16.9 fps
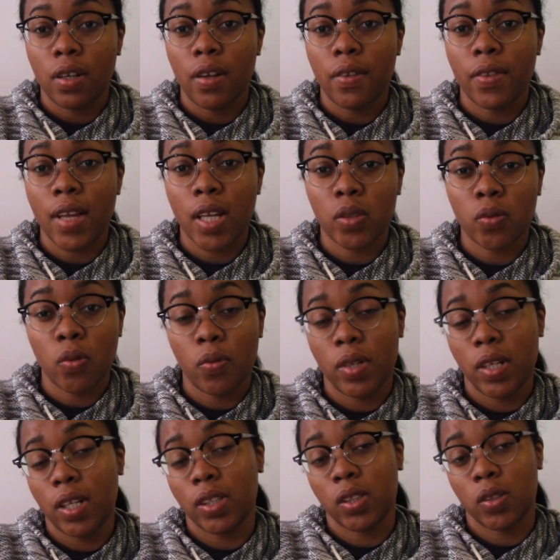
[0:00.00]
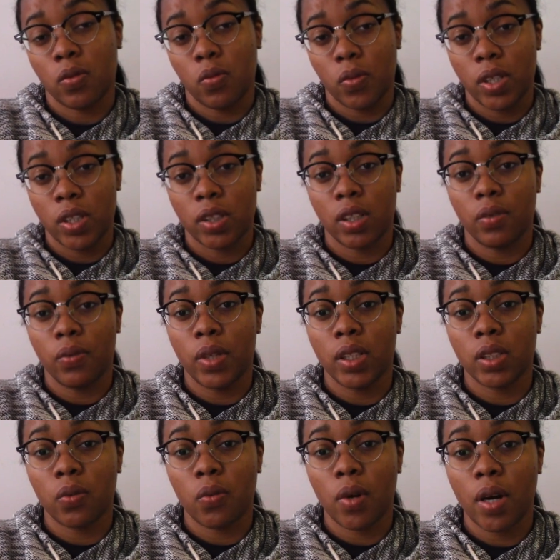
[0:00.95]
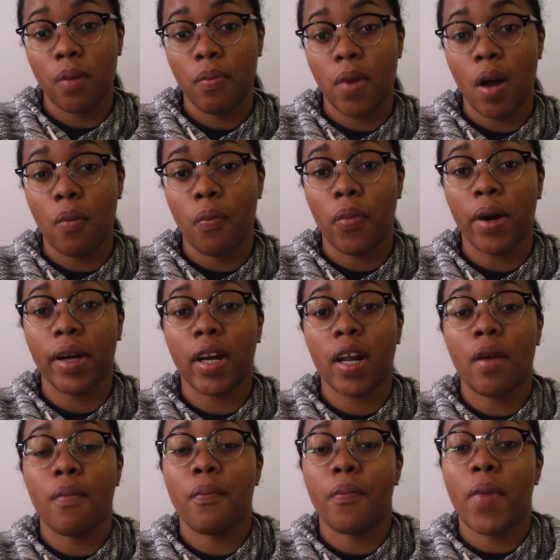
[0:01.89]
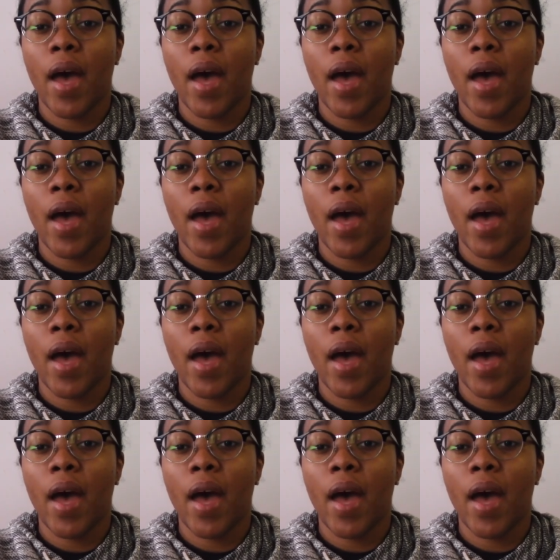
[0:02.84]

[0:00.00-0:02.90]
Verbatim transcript: And that's what we need to we need to worry about bringing him